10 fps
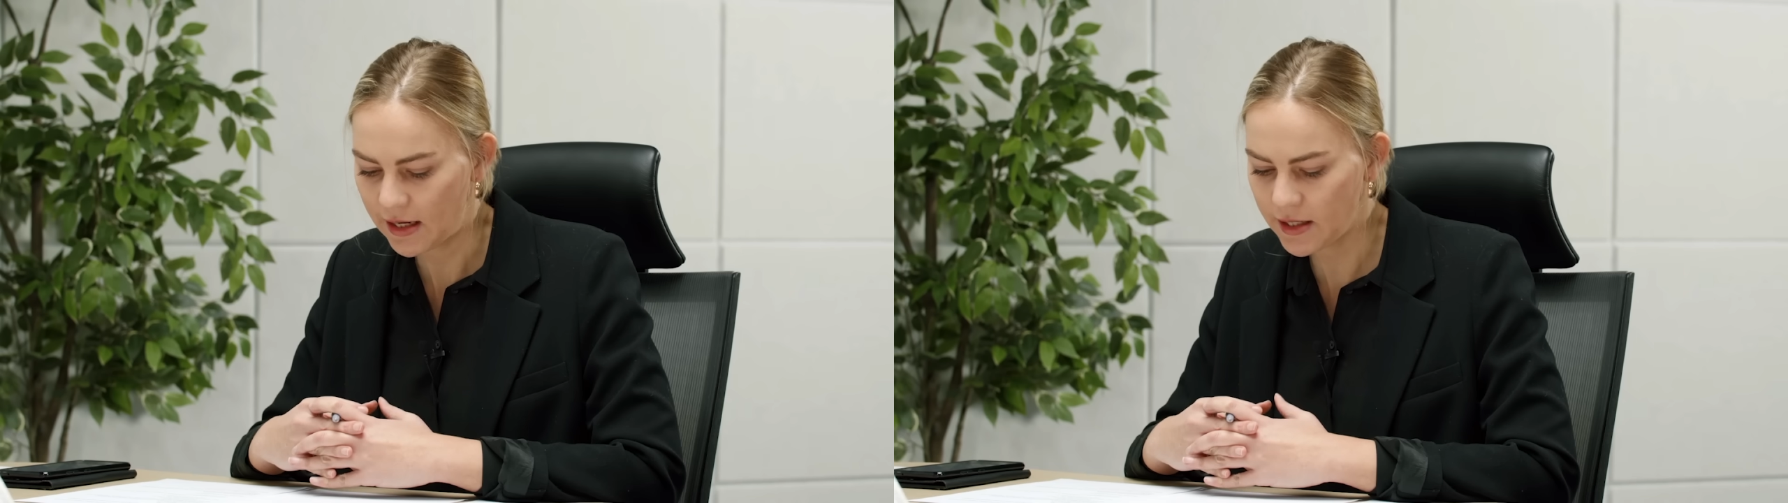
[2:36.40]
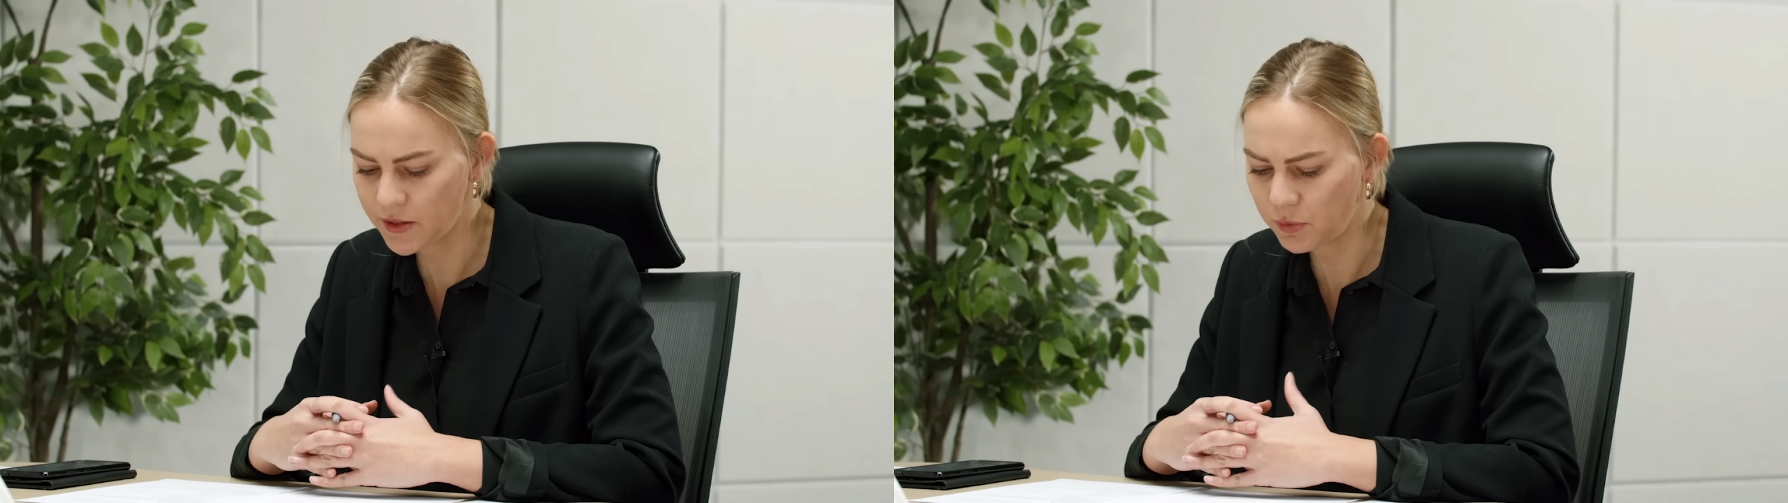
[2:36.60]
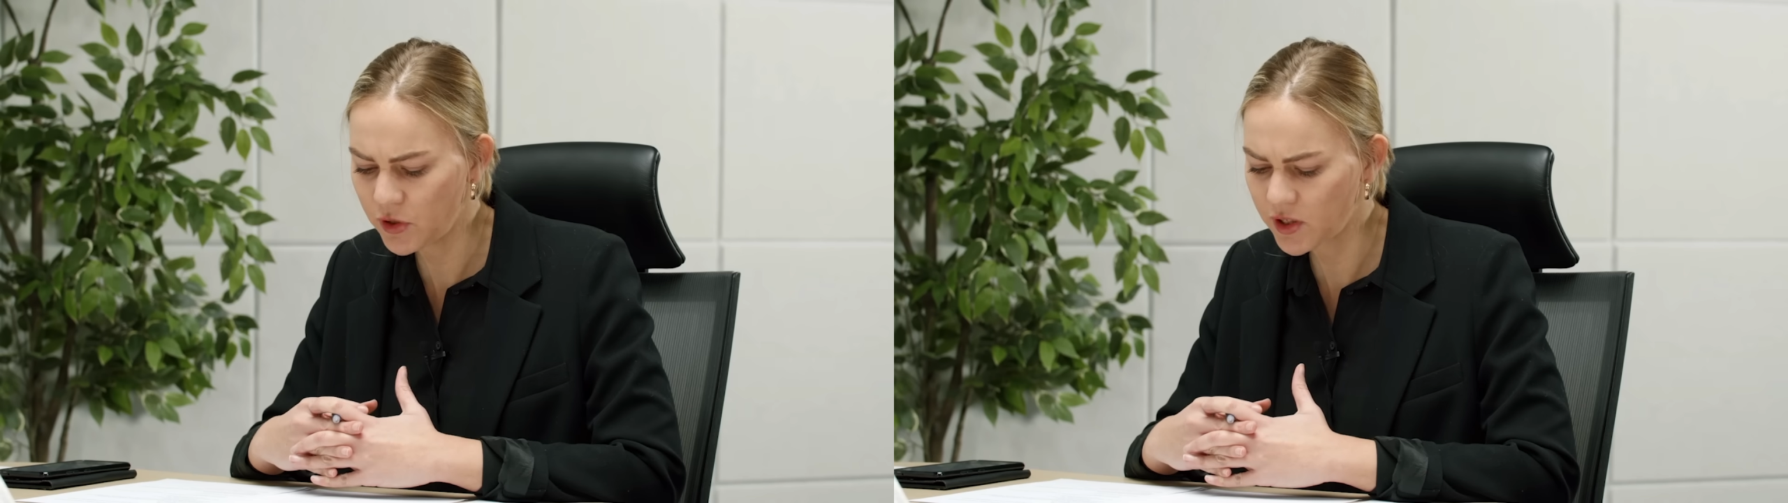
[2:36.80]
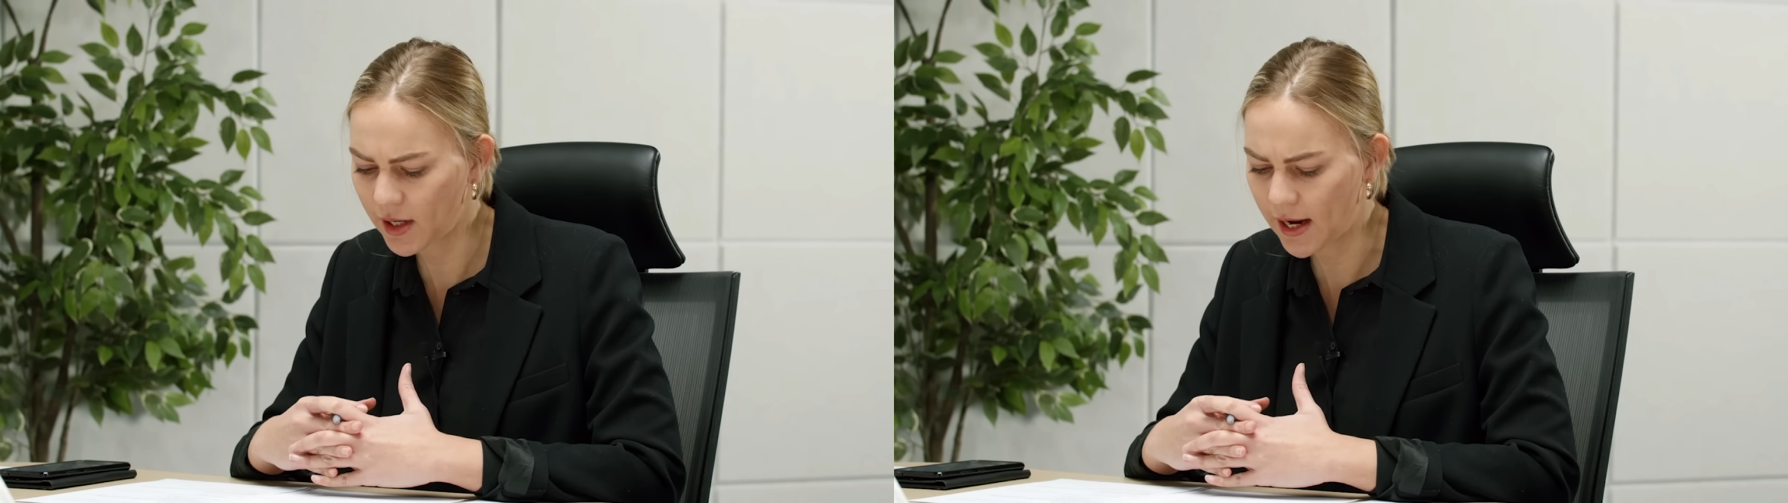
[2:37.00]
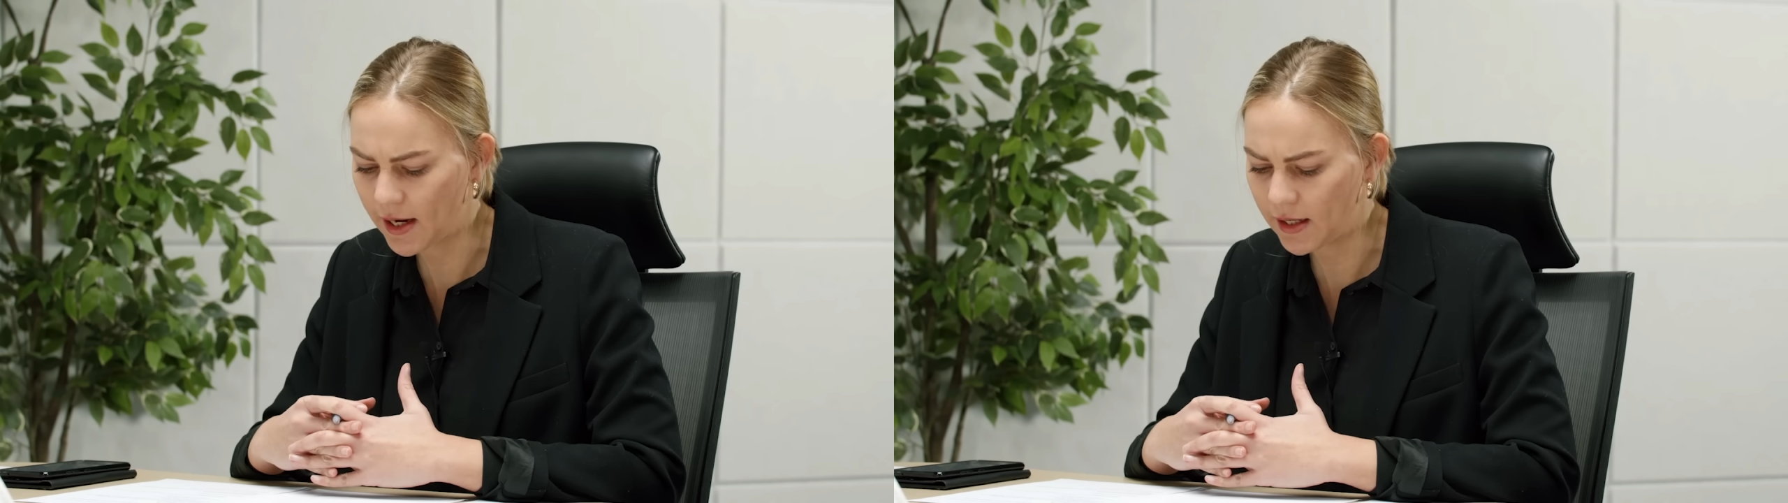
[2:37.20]
Is
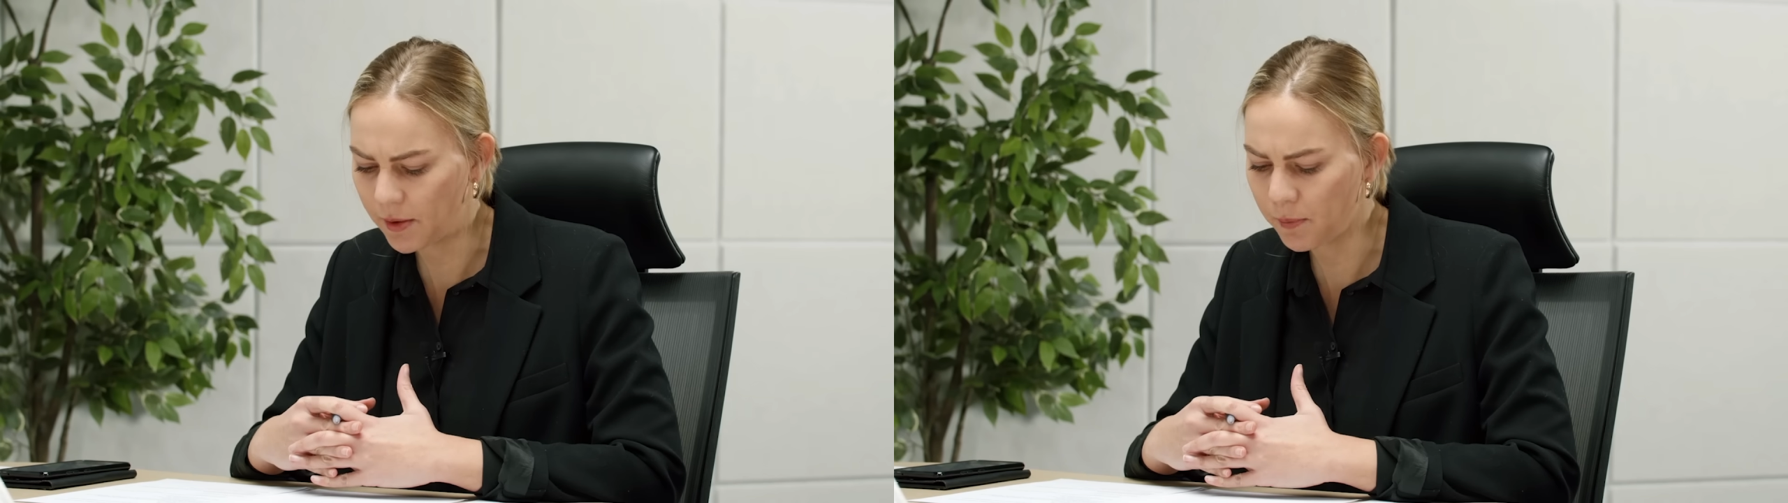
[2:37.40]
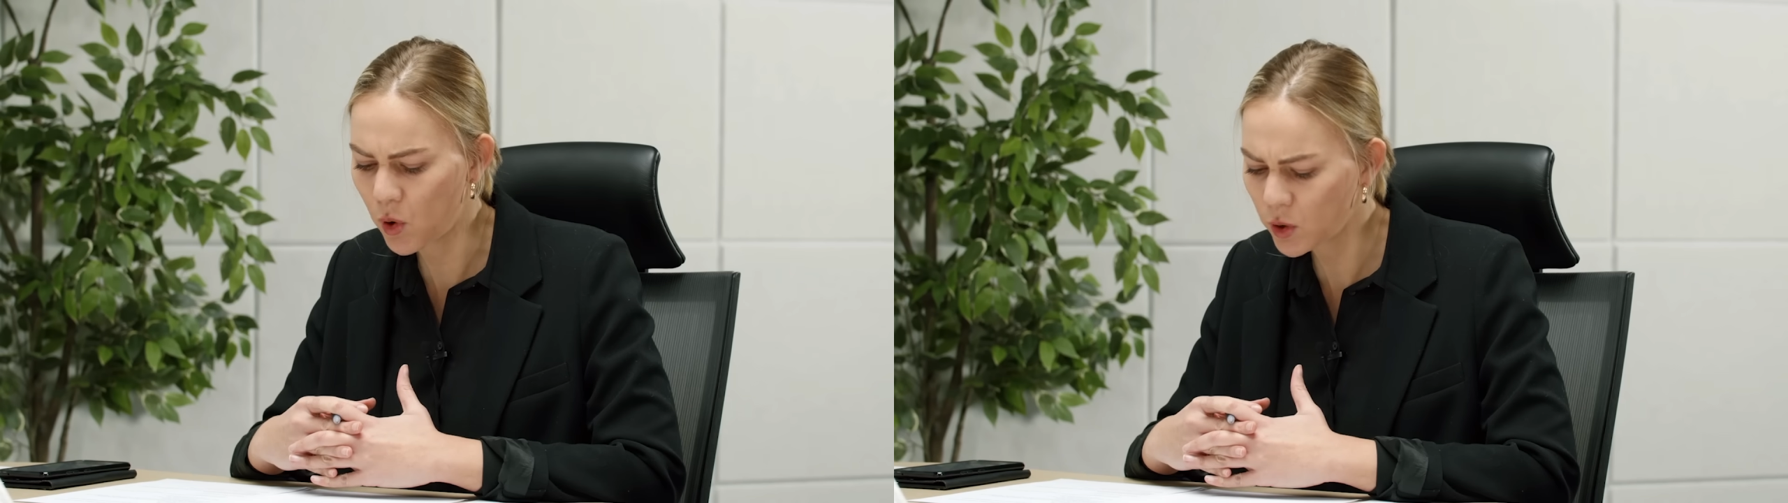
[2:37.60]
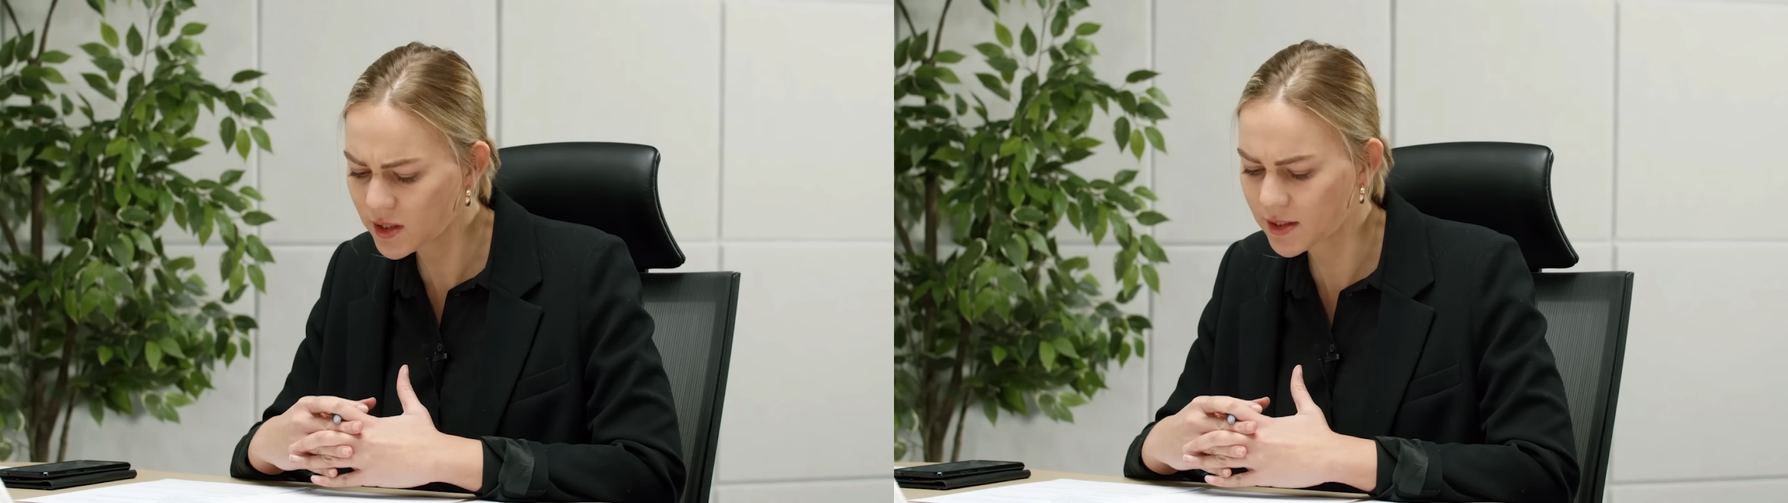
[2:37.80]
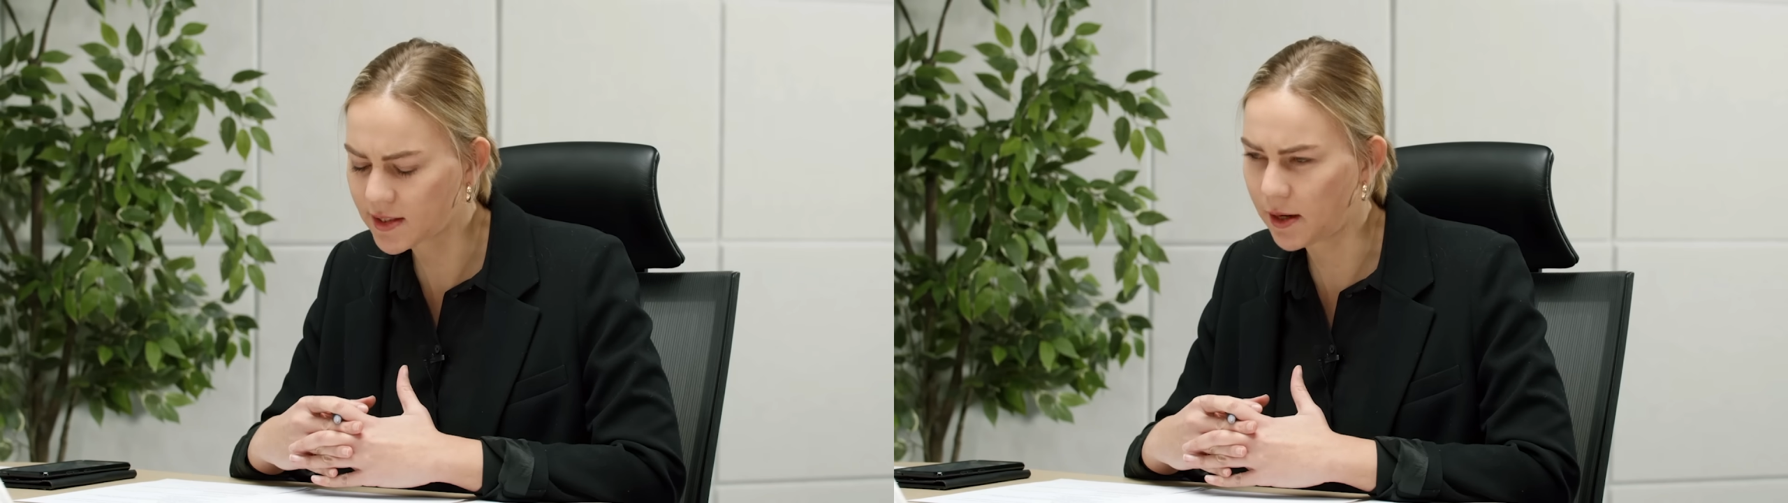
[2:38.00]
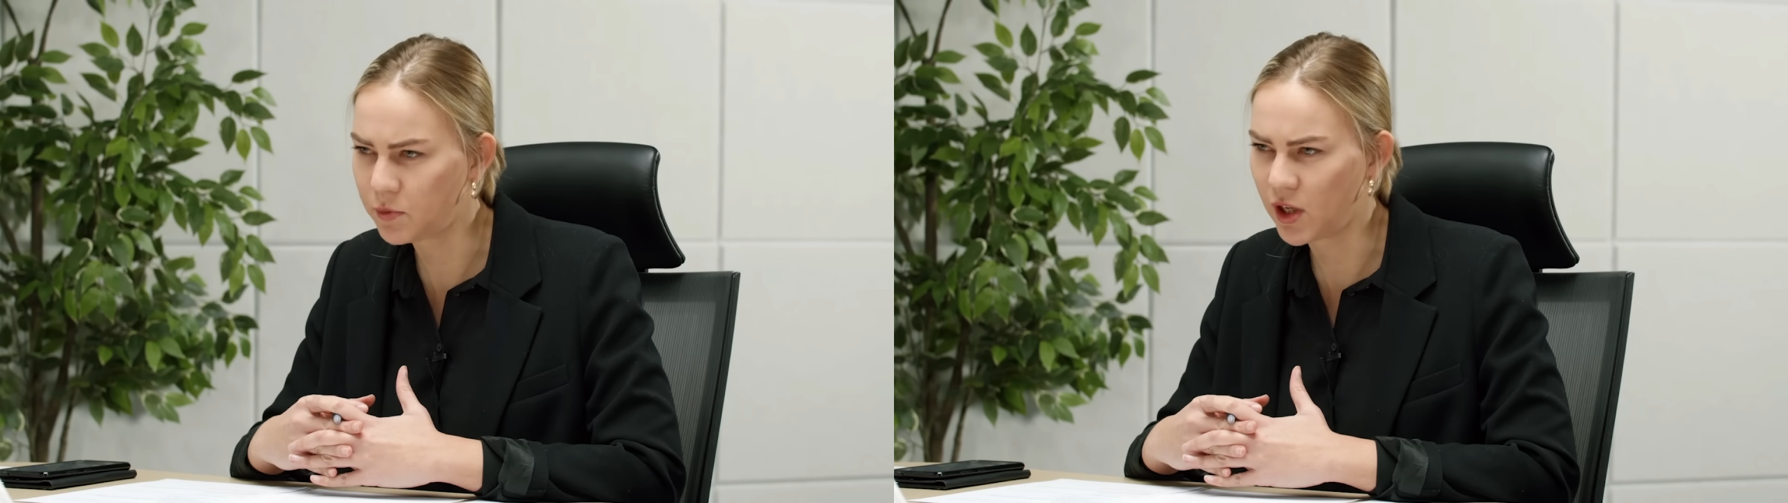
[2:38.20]
music an important
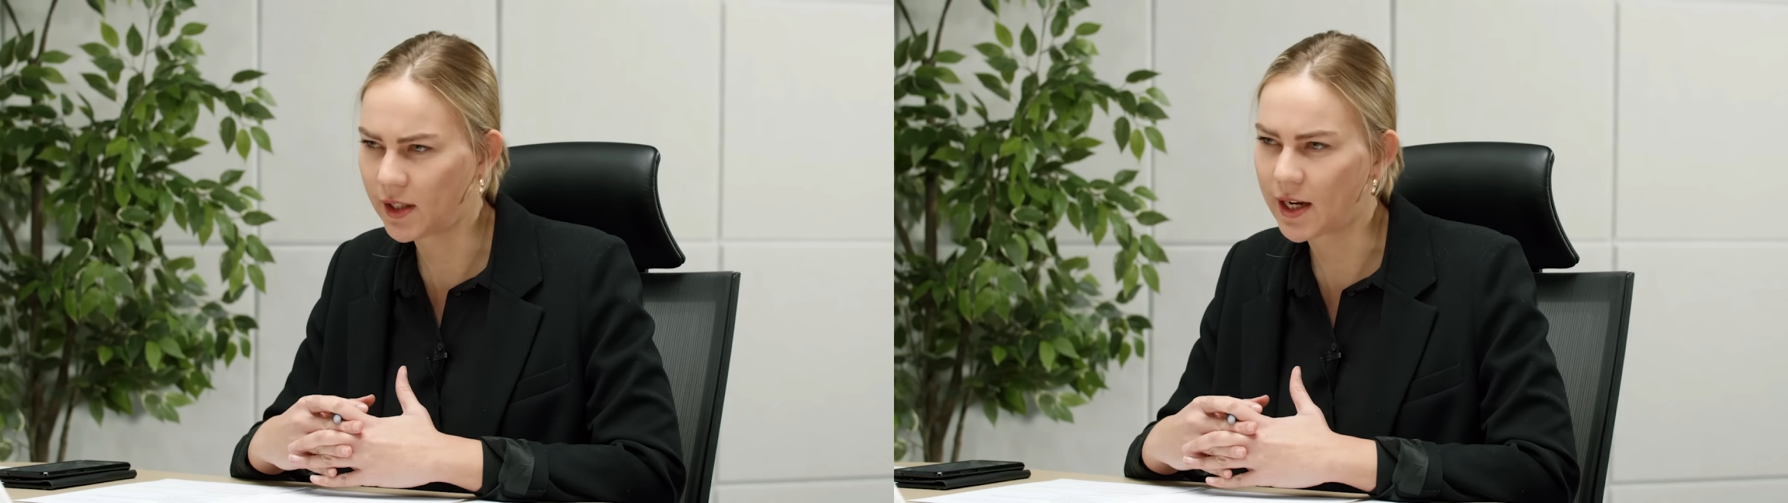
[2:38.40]
subject